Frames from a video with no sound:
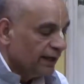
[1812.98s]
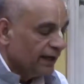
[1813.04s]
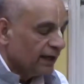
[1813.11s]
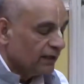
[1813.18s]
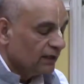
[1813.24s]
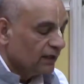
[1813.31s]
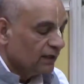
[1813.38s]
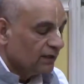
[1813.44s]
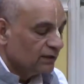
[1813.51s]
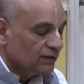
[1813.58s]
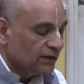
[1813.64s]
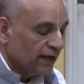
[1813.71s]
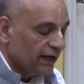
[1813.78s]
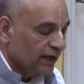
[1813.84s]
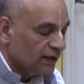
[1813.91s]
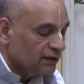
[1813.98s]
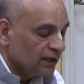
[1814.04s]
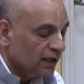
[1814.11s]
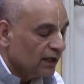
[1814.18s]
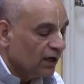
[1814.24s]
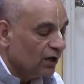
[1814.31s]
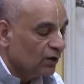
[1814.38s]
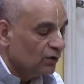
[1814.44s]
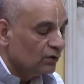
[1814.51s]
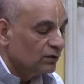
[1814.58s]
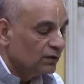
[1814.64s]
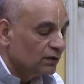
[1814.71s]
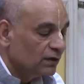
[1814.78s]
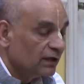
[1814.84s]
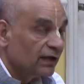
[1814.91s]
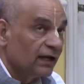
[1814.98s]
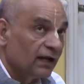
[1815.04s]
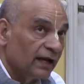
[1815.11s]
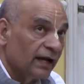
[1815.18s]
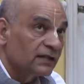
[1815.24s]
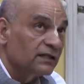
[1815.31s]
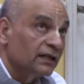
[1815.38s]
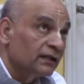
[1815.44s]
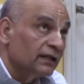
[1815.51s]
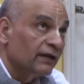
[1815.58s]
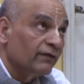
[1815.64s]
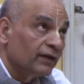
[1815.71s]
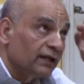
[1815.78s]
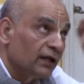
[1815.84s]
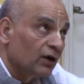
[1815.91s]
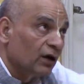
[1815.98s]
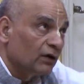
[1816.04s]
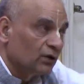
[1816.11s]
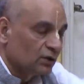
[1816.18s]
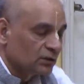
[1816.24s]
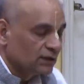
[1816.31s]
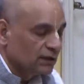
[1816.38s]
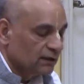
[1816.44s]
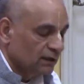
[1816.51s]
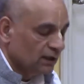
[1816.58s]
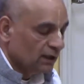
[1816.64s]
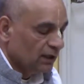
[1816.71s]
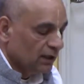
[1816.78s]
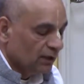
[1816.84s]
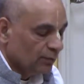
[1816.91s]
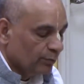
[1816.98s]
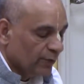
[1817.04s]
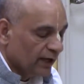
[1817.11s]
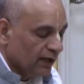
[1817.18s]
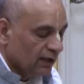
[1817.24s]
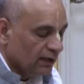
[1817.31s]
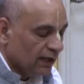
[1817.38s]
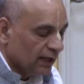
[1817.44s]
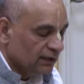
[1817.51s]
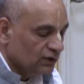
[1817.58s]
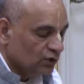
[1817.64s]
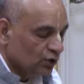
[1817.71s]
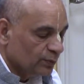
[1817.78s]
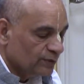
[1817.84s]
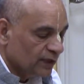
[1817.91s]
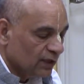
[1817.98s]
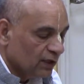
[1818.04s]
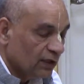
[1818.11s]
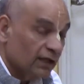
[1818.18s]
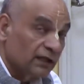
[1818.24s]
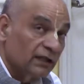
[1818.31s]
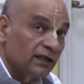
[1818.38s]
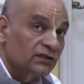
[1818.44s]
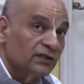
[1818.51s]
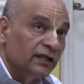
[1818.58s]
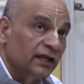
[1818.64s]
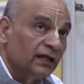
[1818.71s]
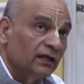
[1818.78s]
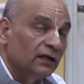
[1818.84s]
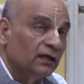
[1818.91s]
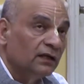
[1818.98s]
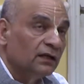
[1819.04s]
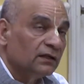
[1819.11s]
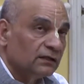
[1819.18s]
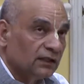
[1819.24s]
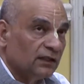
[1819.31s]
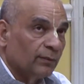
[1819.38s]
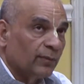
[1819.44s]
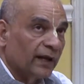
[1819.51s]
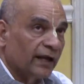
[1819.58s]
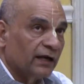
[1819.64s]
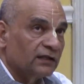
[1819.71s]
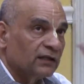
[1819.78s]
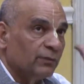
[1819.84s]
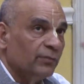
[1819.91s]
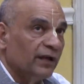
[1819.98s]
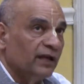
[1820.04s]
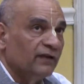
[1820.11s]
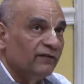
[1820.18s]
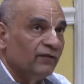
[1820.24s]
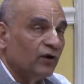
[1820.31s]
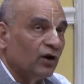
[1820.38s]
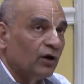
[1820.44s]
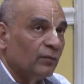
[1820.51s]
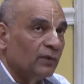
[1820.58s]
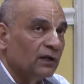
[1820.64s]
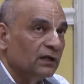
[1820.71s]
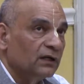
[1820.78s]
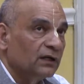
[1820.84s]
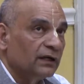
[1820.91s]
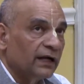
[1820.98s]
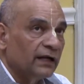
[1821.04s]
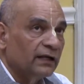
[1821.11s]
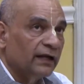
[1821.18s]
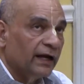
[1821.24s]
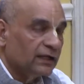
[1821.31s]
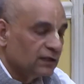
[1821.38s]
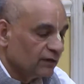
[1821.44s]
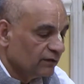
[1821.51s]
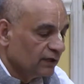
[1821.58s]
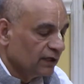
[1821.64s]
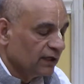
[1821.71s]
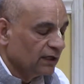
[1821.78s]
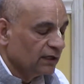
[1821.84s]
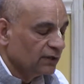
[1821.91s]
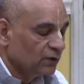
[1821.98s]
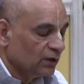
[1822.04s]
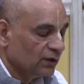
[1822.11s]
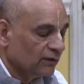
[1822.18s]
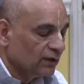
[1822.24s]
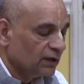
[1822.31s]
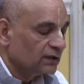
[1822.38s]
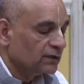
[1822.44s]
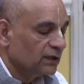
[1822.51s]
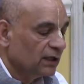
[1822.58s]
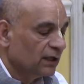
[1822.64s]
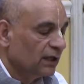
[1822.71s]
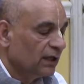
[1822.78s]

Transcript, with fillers: And the scientists are now realizing that when they got those big telescopes and all, and they're seeing that the planets are being formed at the edge of the universe.